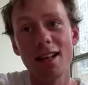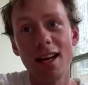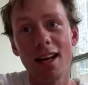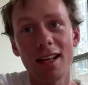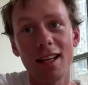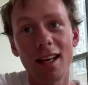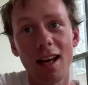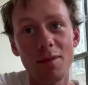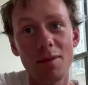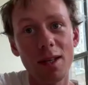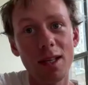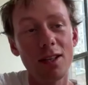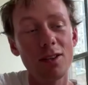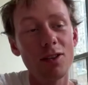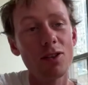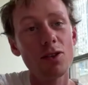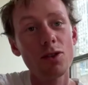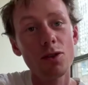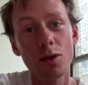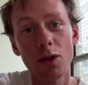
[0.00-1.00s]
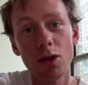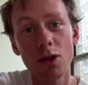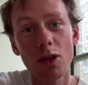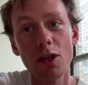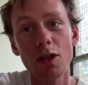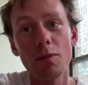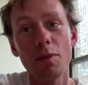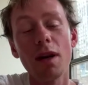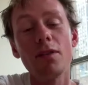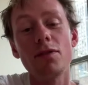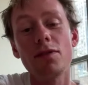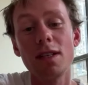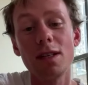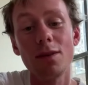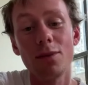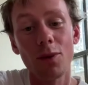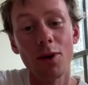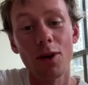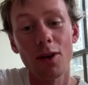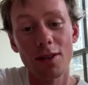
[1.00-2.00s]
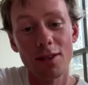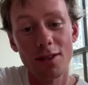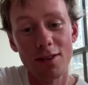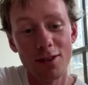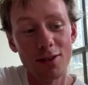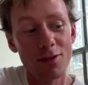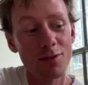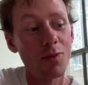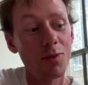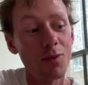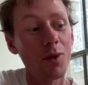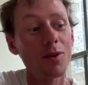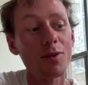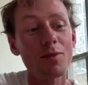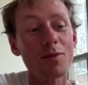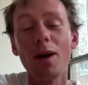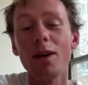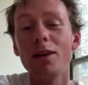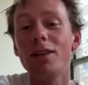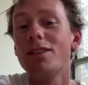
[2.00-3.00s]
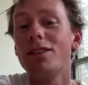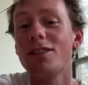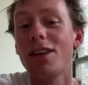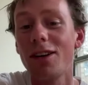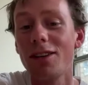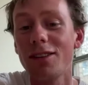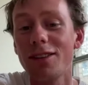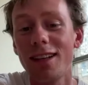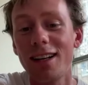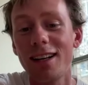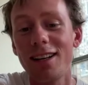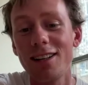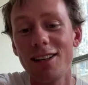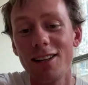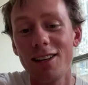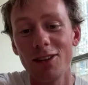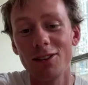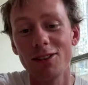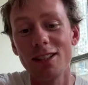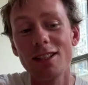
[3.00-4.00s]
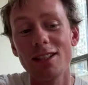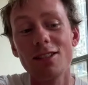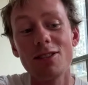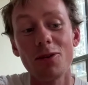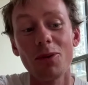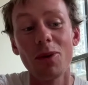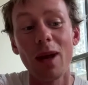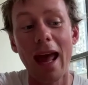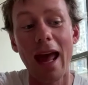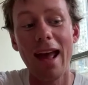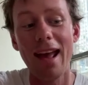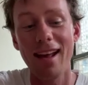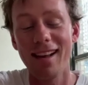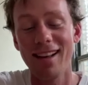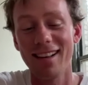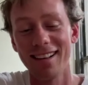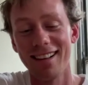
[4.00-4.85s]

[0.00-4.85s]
like, I mean, you're doing good, but I've seen worse. There's worse mothers out there, this is okay.